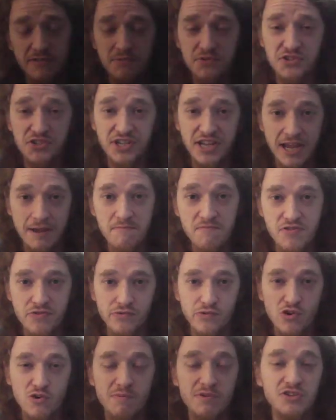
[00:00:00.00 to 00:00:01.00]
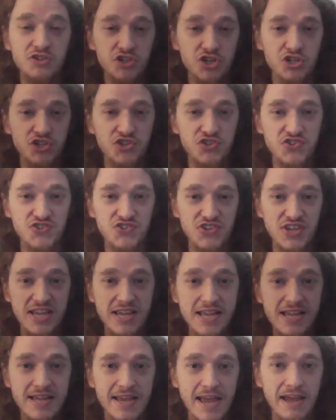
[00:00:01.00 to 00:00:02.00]
Skim through them and just
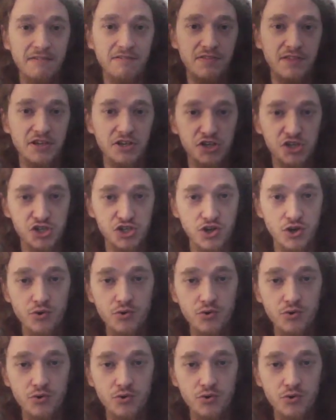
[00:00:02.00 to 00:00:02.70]
see if they show